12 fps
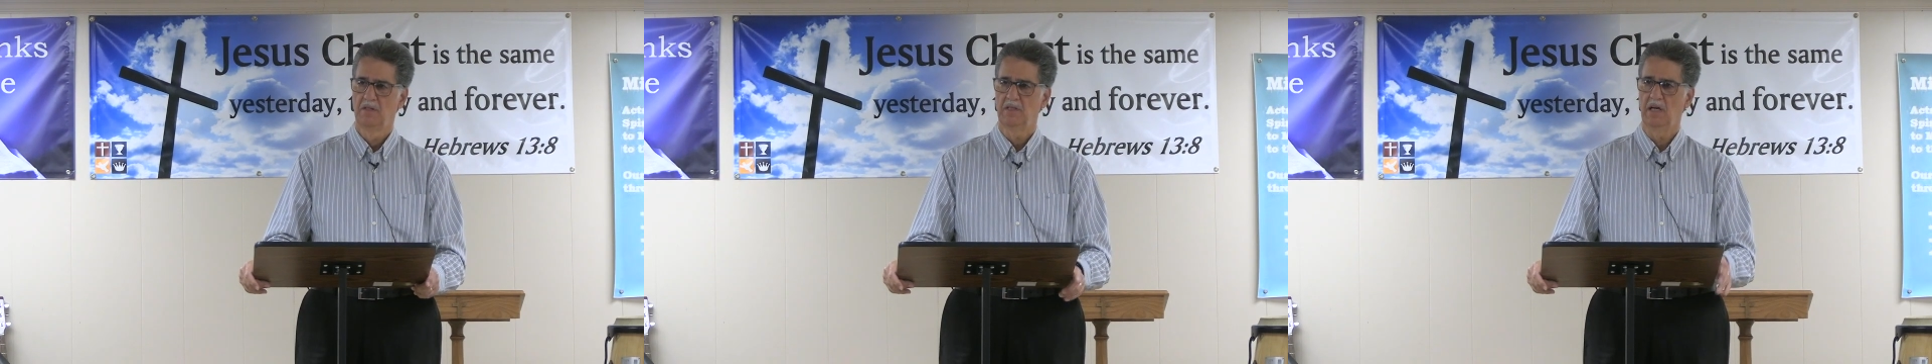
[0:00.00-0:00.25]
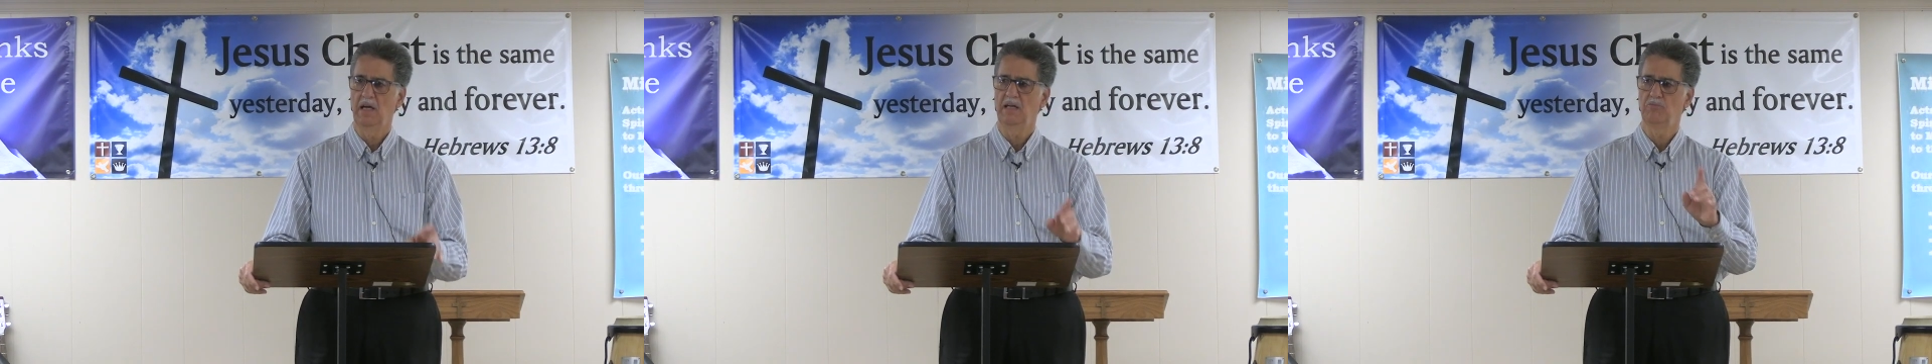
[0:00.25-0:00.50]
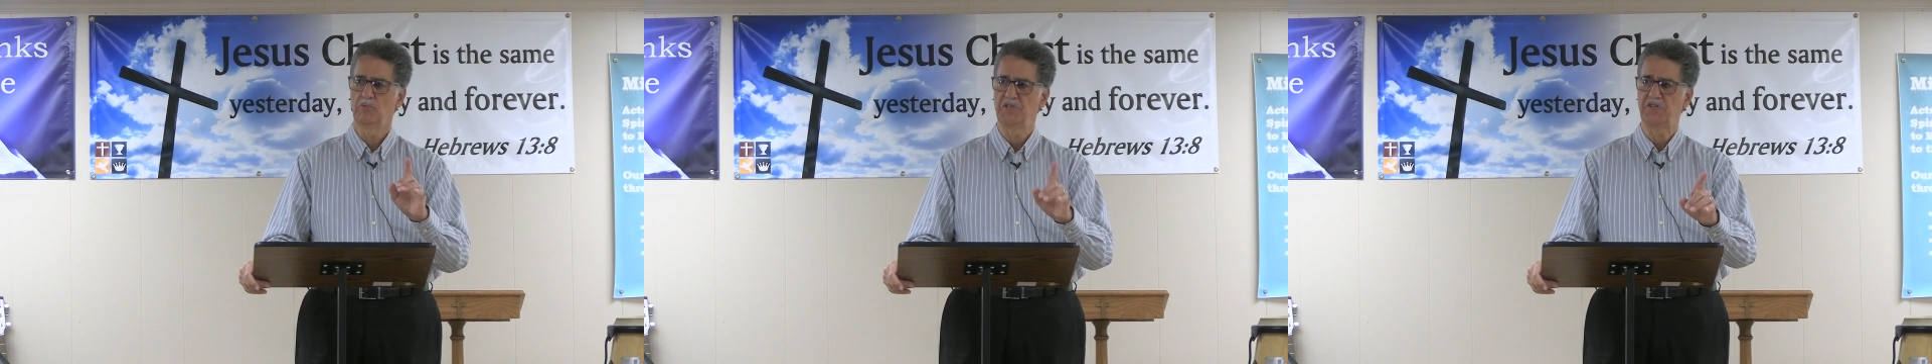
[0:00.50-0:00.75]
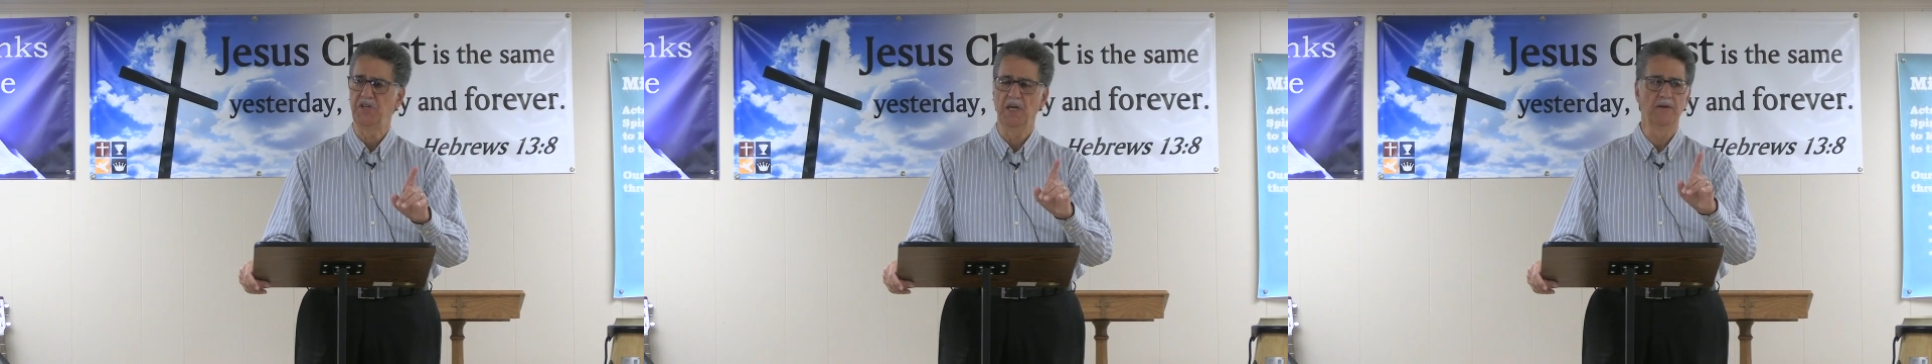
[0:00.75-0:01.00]
to
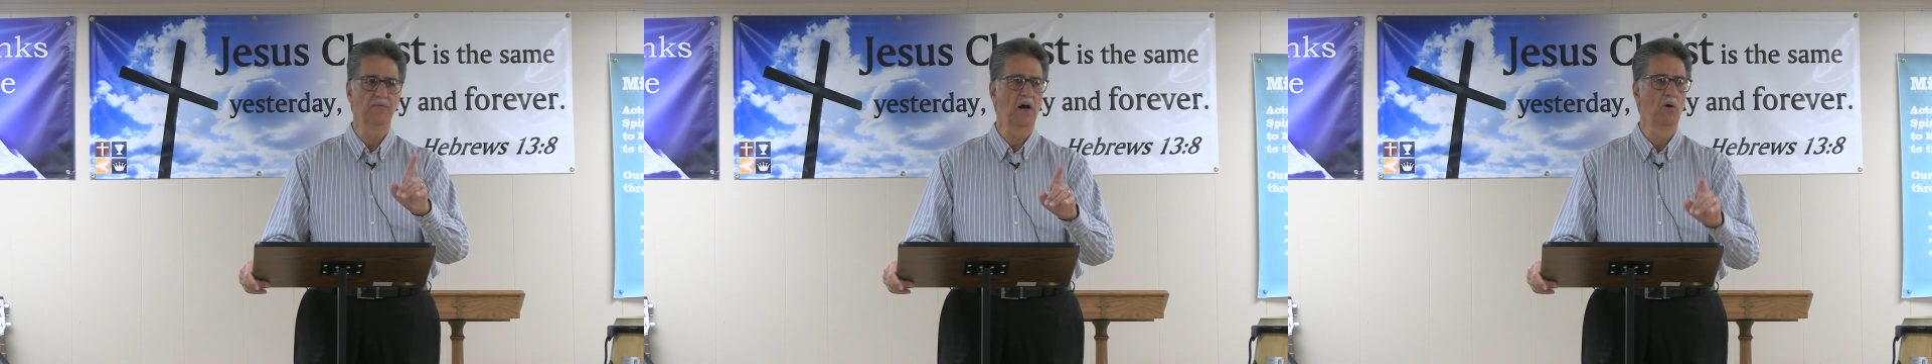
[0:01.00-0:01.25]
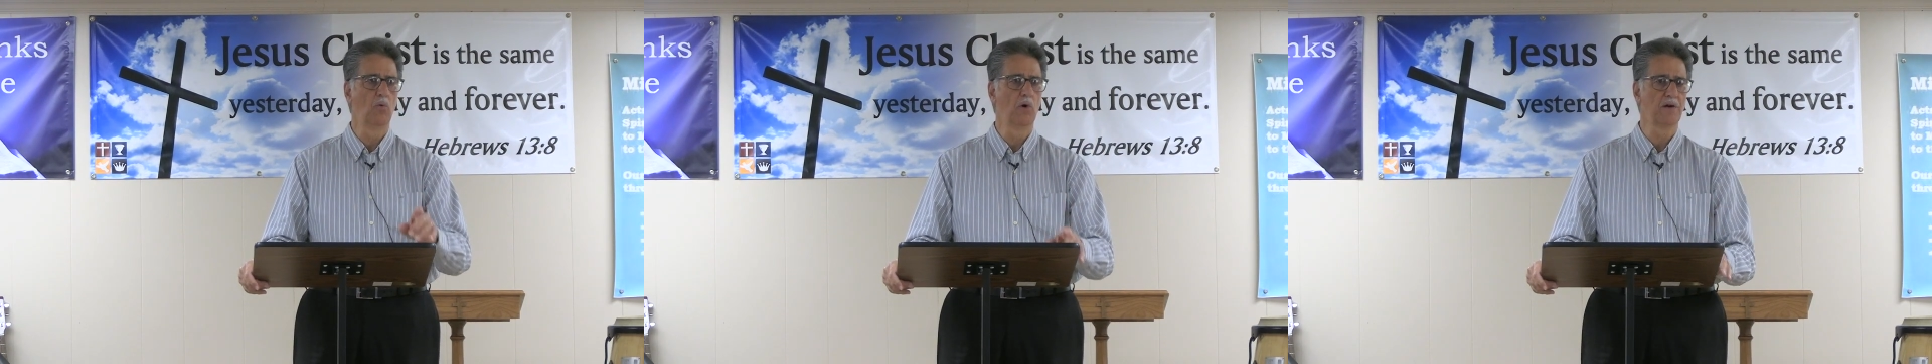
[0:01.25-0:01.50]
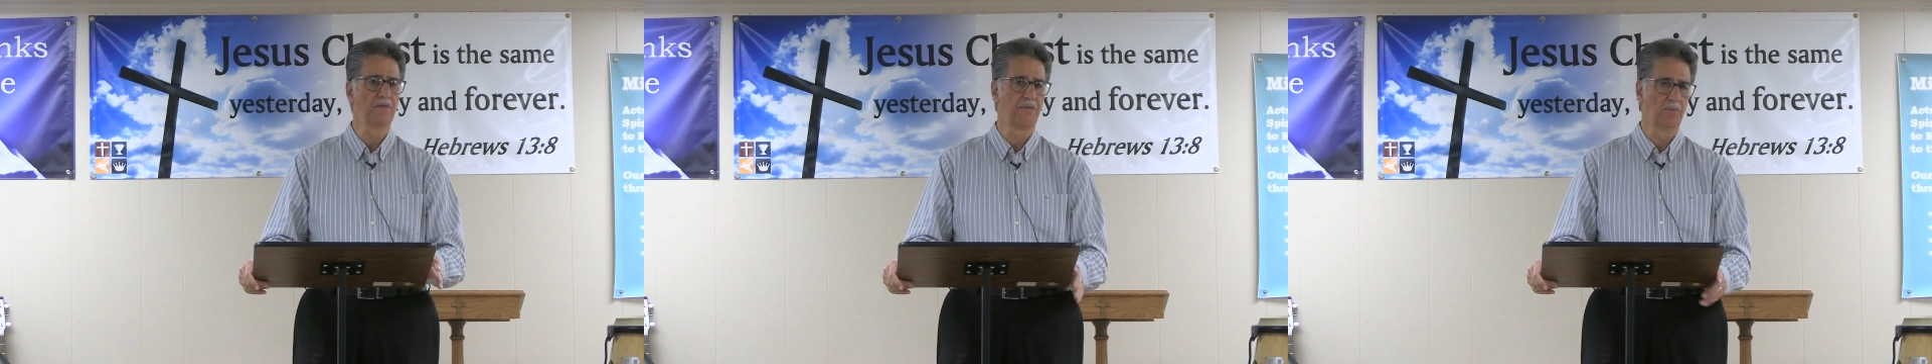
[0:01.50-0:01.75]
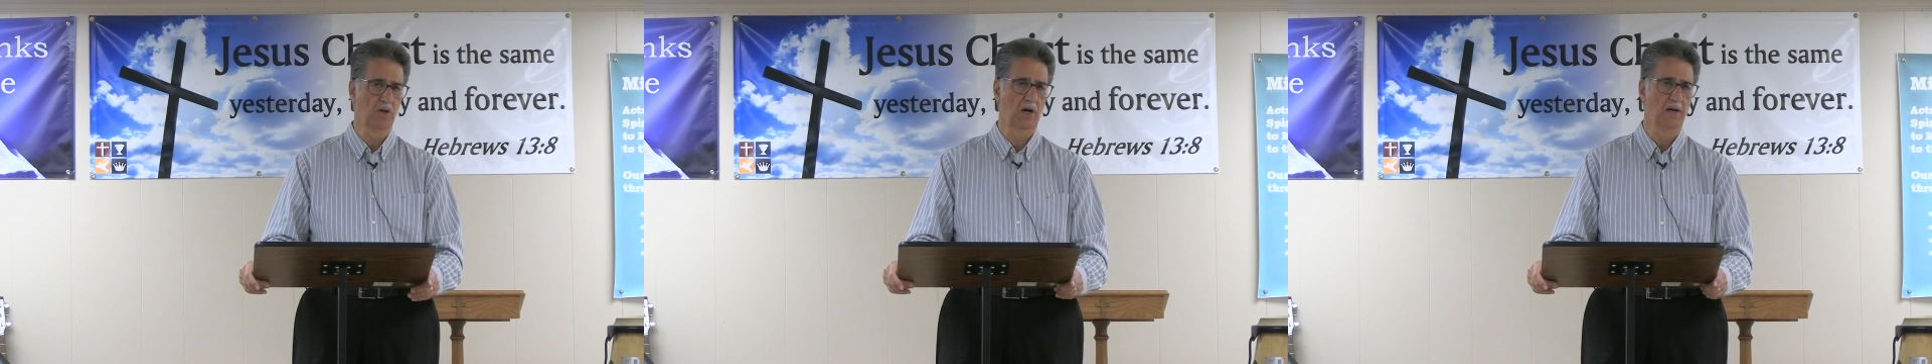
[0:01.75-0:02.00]
receive a word
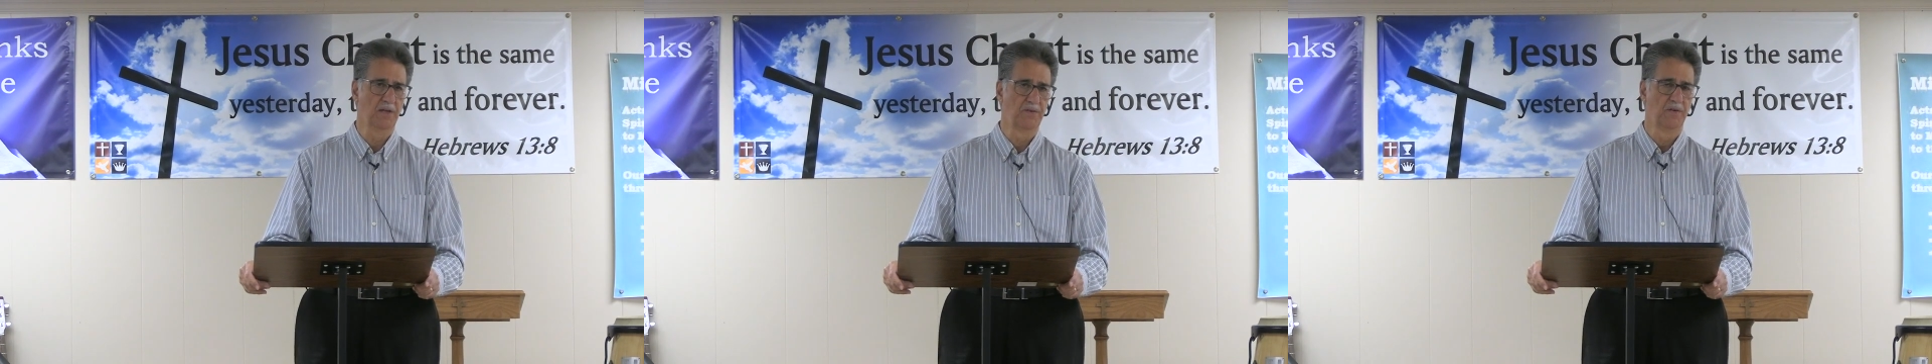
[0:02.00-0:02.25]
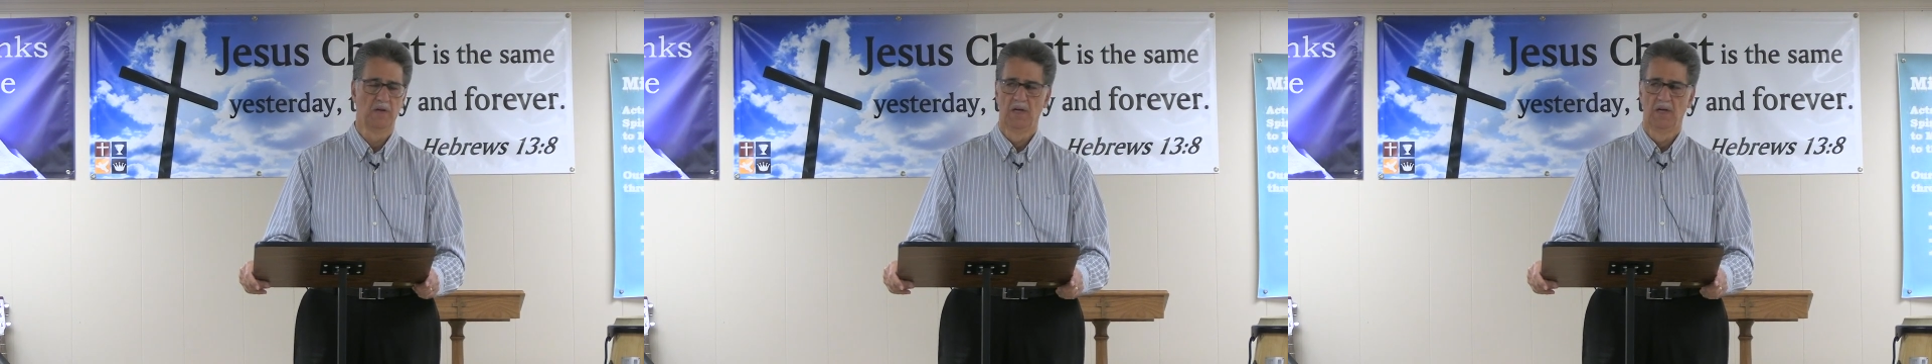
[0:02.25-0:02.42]
from God.